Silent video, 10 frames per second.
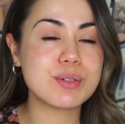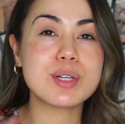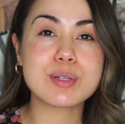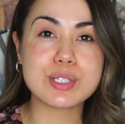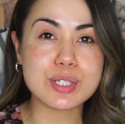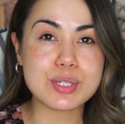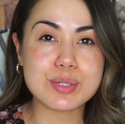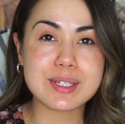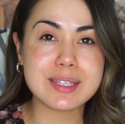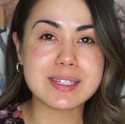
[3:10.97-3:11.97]
you know, continue
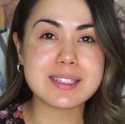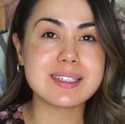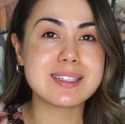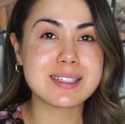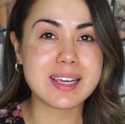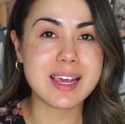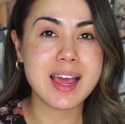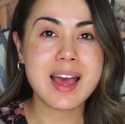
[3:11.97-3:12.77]
using this and see